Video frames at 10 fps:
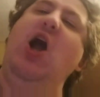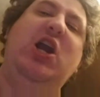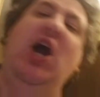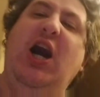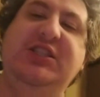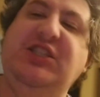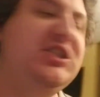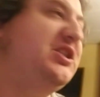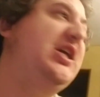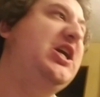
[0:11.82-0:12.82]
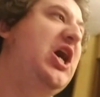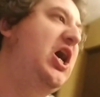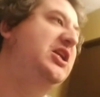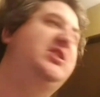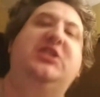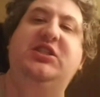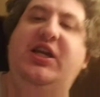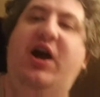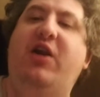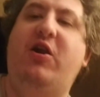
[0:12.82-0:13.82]
Constantly,
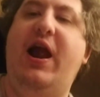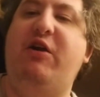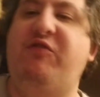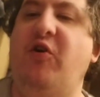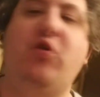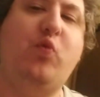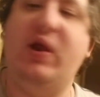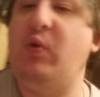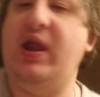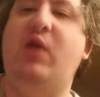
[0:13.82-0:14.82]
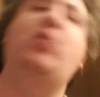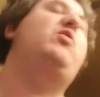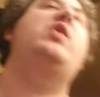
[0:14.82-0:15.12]
constantly on our house phone. Ring, ring, ring,